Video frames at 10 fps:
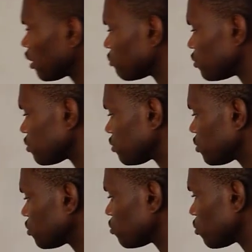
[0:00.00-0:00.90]
That means
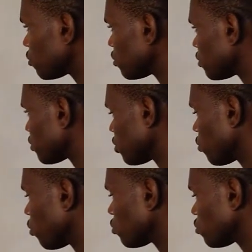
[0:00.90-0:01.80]
0 is
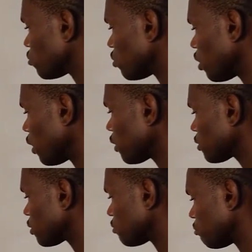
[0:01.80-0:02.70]
equal to
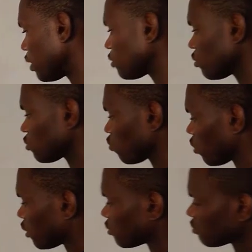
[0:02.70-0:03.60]
x minus
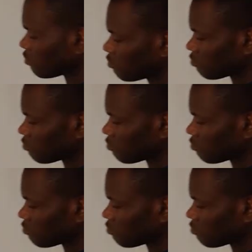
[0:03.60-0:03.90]
1.